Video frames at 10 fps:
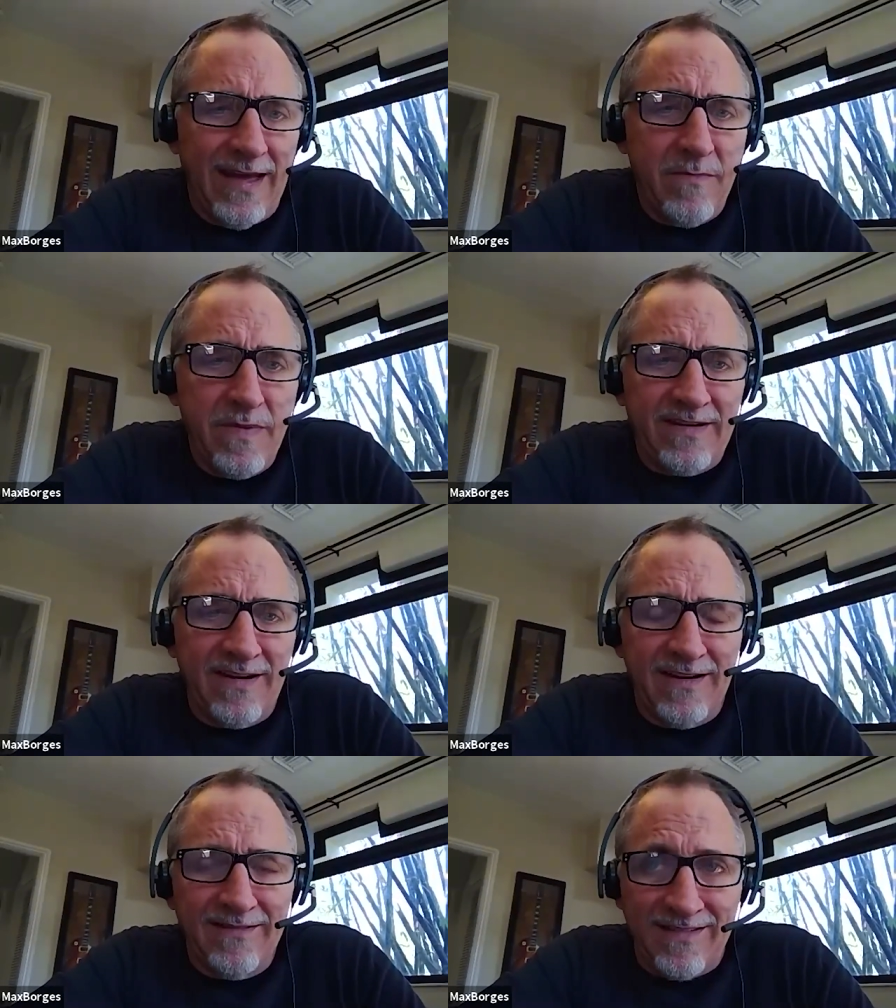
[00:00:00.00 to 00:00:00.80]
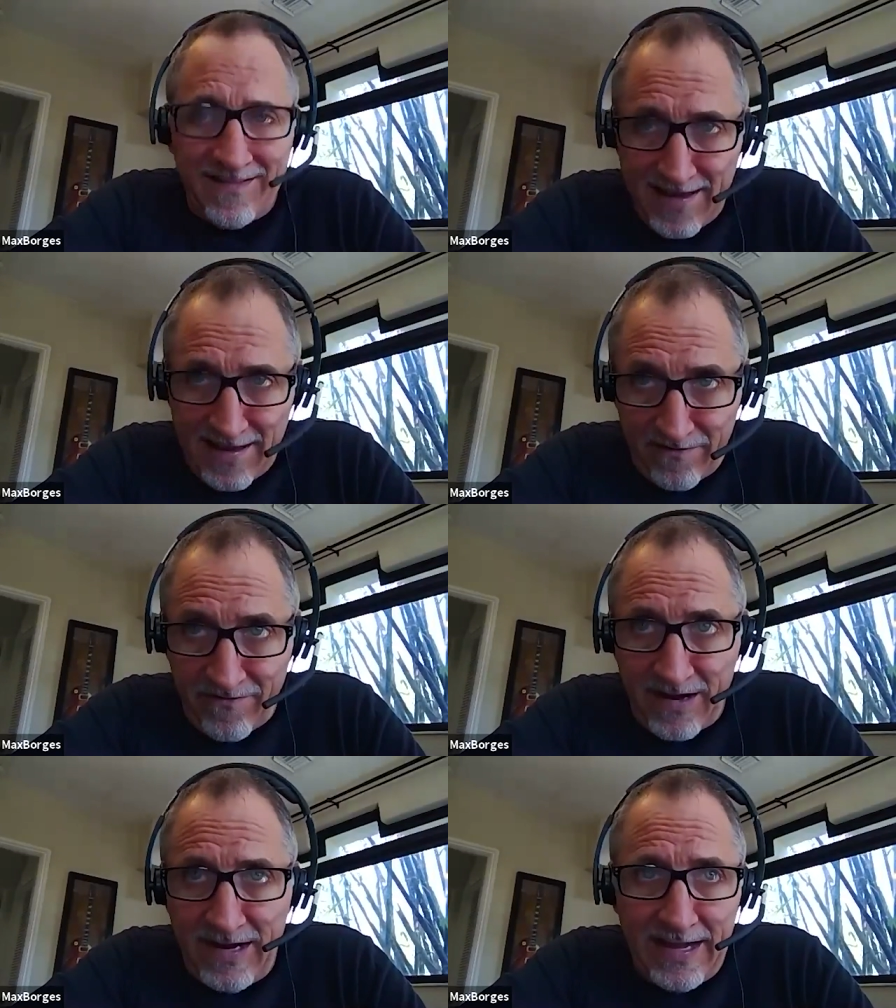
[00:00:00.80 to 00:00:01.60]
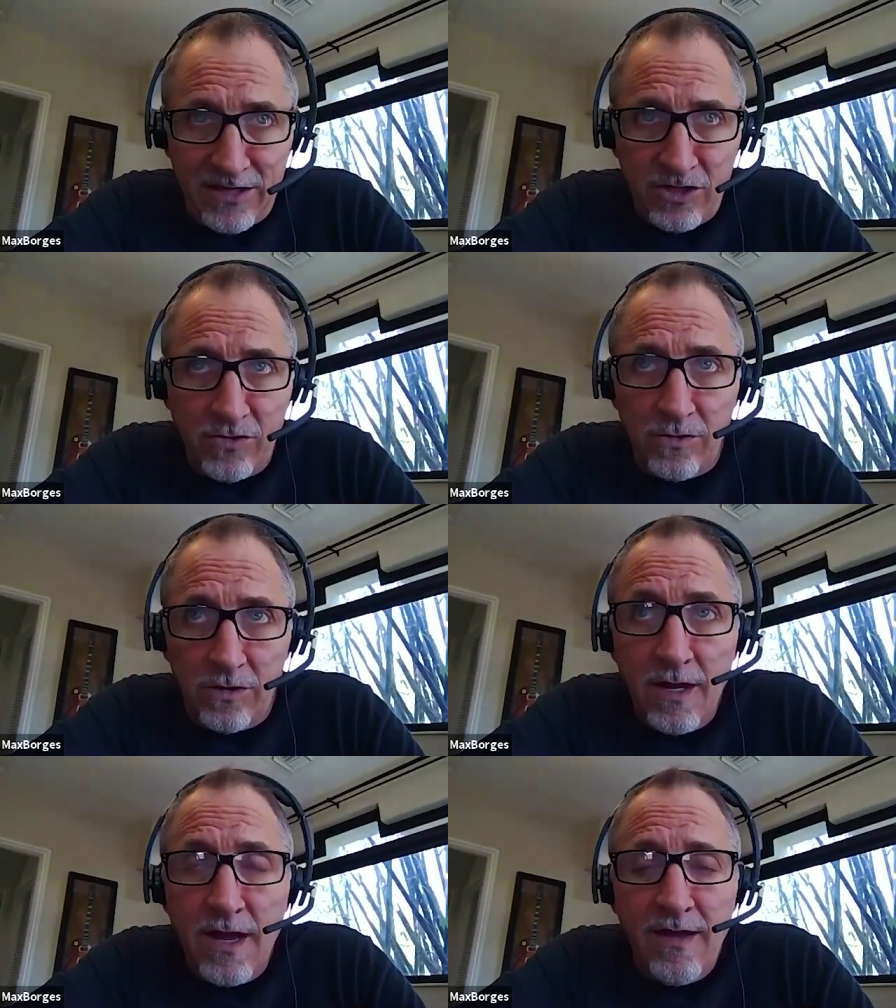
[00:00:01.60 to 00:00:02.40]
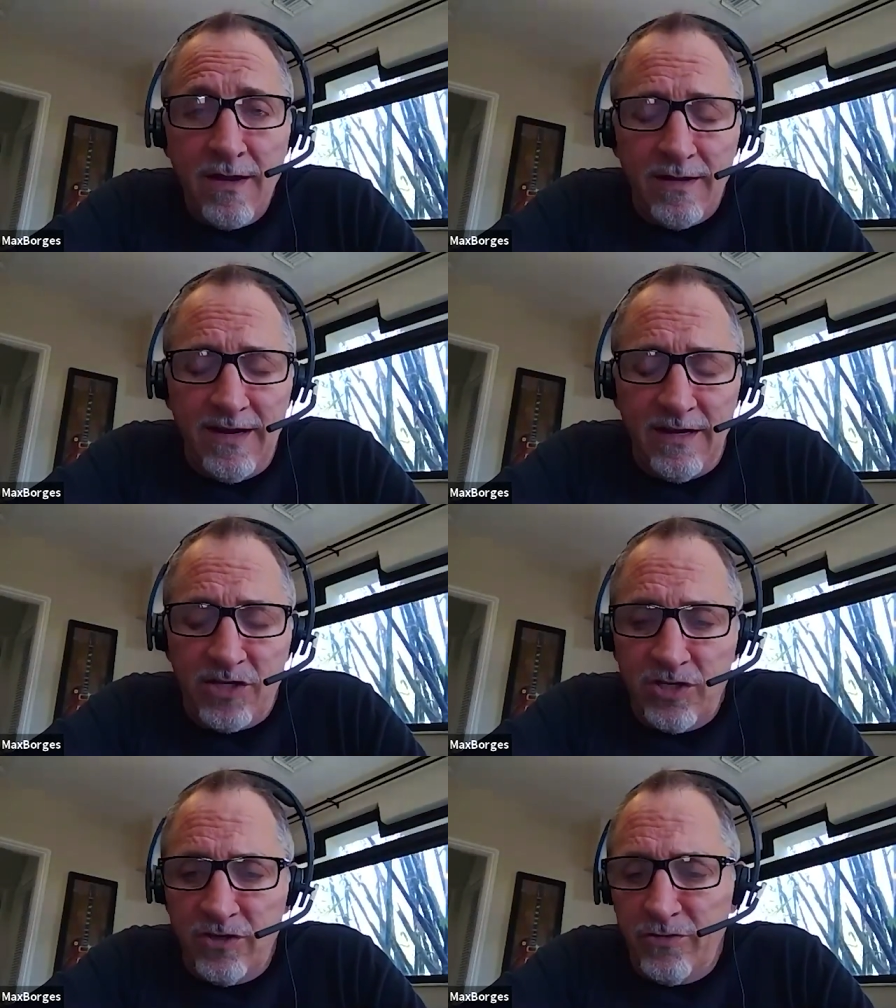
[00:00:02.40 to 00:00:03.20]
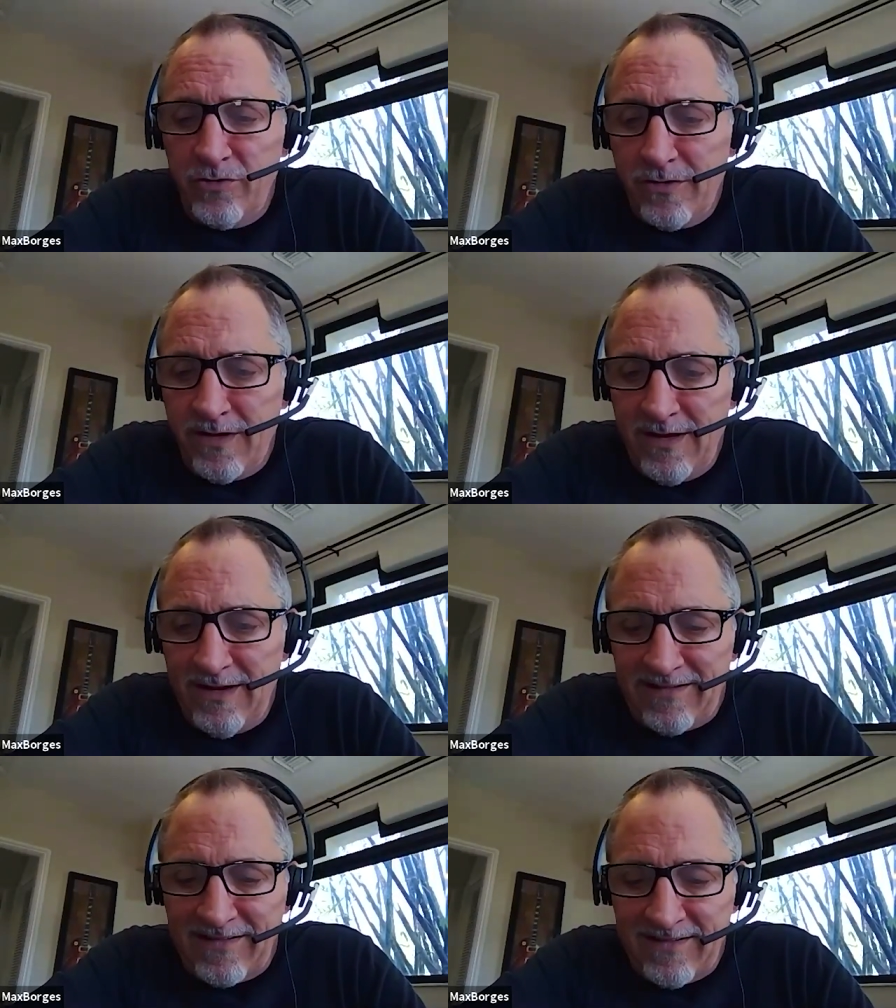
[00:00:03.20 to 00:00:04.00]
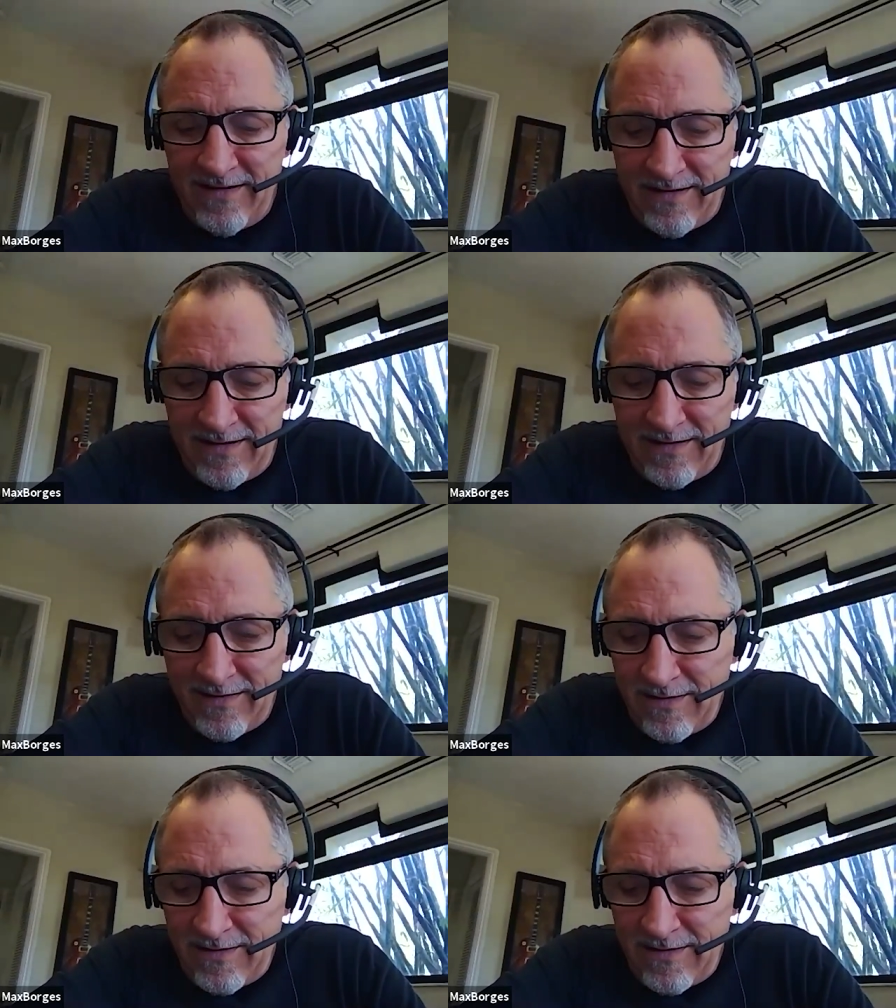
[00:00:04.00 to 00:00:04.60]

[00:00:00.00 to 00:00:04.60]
And because it's not a financial issue, it's uh,